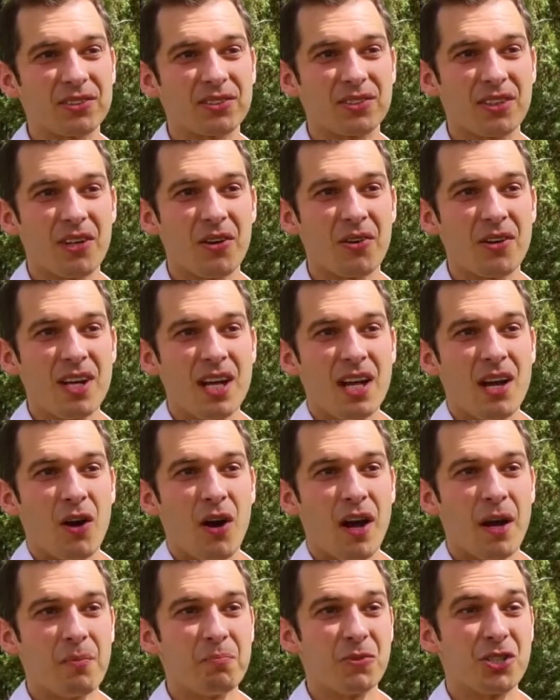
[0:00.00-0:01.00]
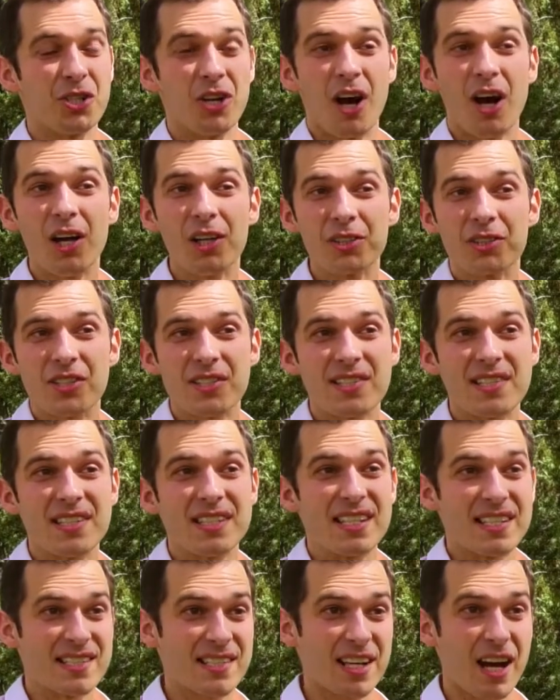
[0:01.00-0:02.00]
So geologists had
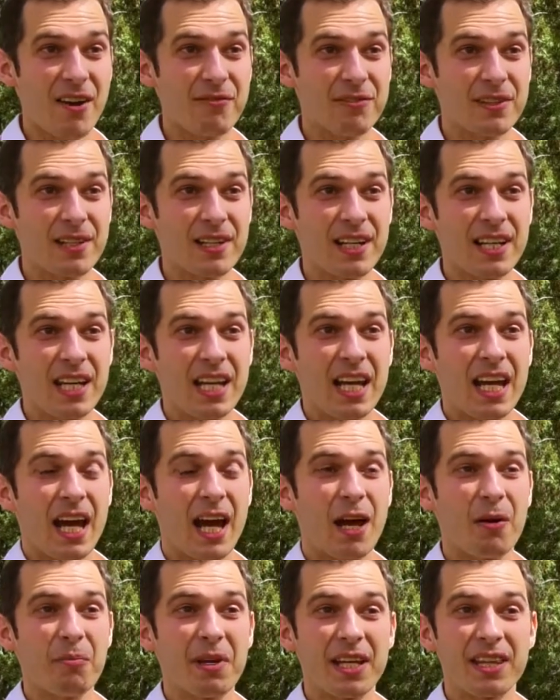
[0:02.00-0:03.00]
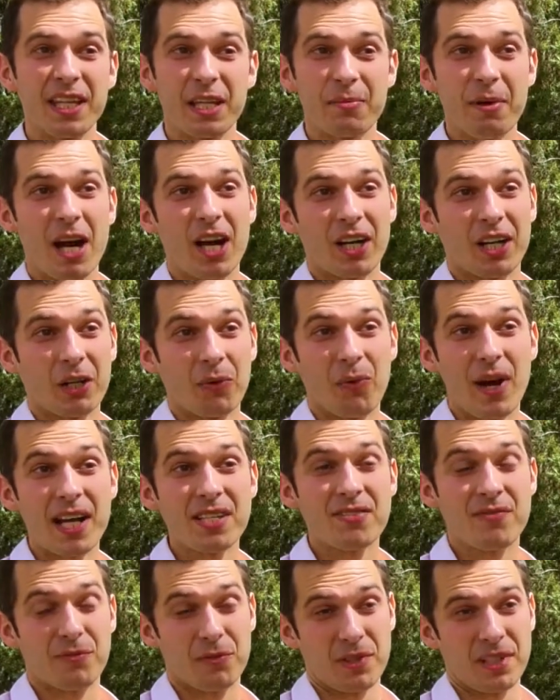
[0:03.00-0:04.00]
discovered in the American
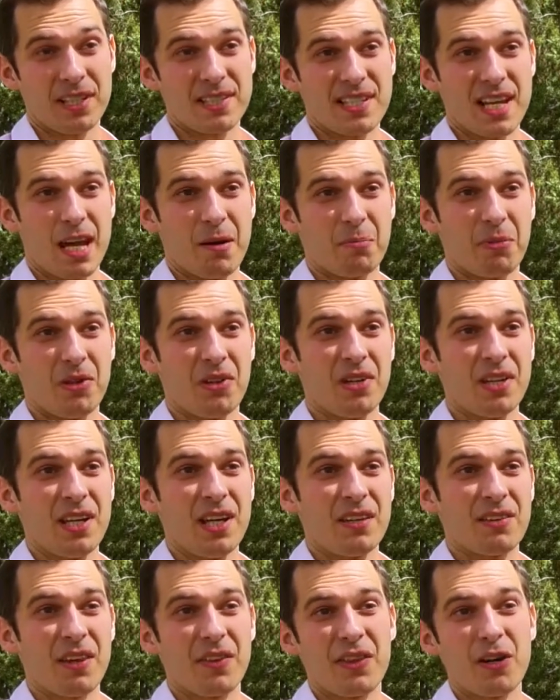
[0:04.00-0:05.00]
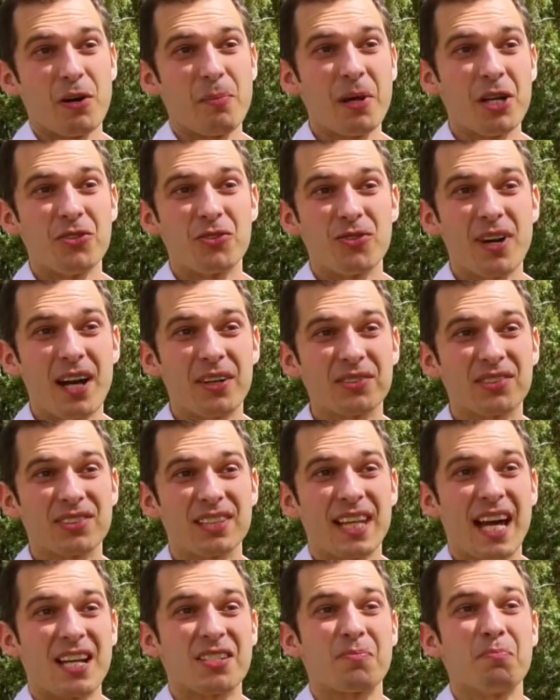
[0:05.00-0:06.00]
West, for example, that there have been droughts that
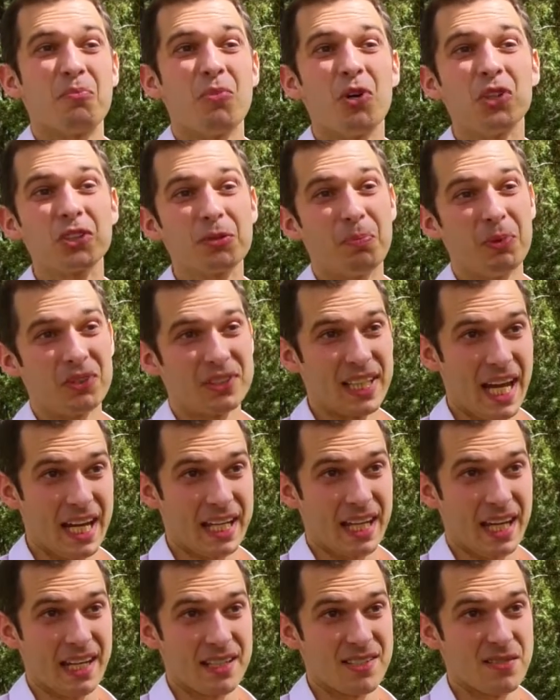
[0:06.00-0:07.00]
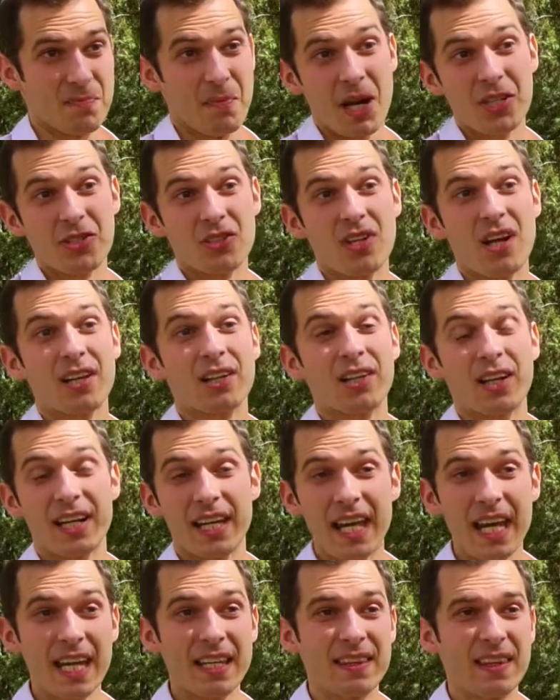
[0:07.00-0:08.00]
last multiple decades, much longer
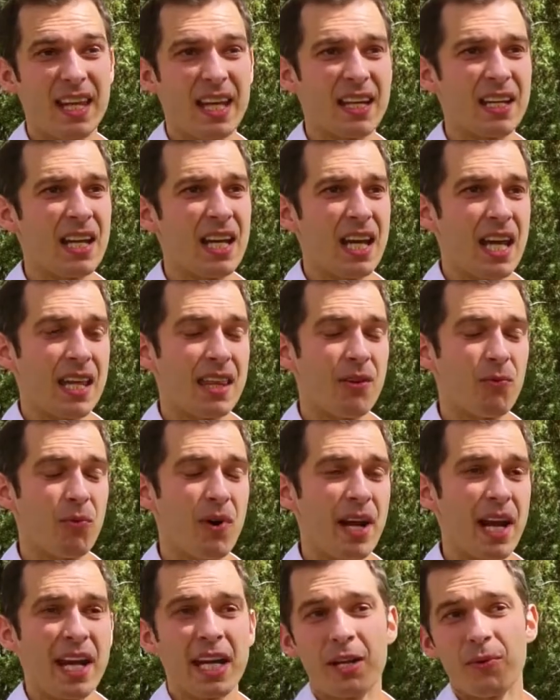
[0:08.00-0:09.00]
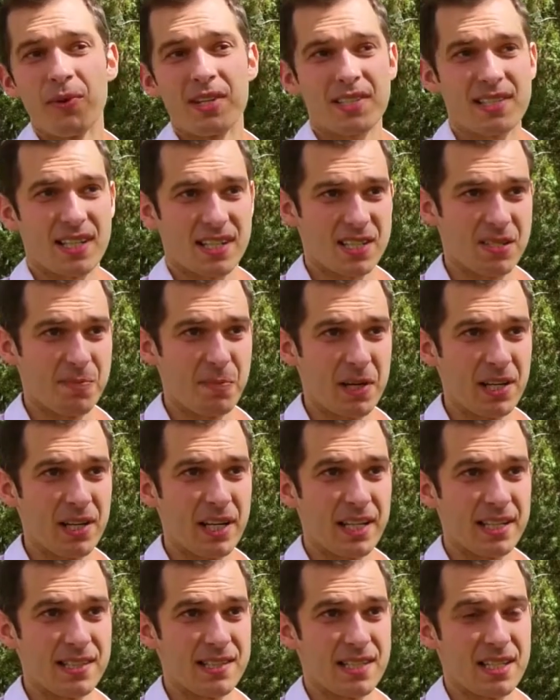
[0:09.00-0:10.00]
again than what anyone's
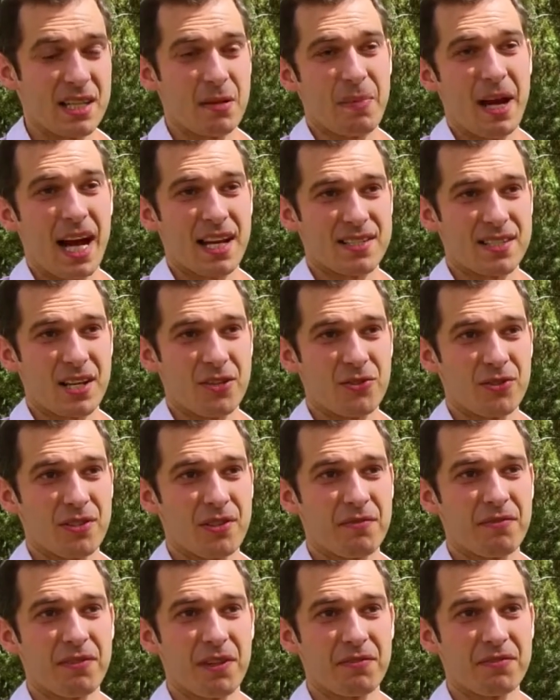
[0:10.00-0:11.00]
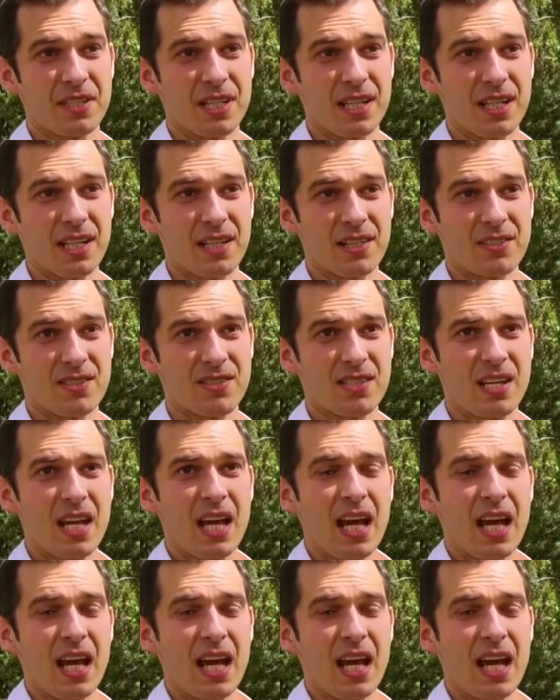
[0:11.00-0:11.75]
experienced in the past 150 years.